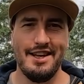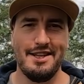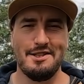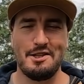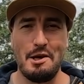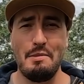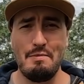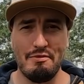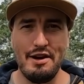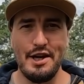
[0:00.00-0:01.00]
that's going to be
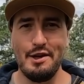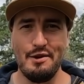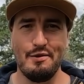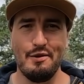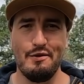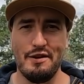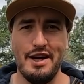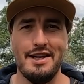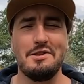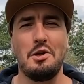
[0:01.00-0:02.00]
pretty useful for
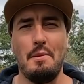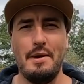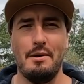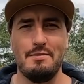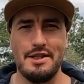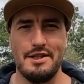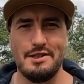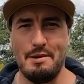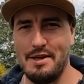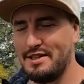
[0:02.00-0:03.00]
us coming up to the summer.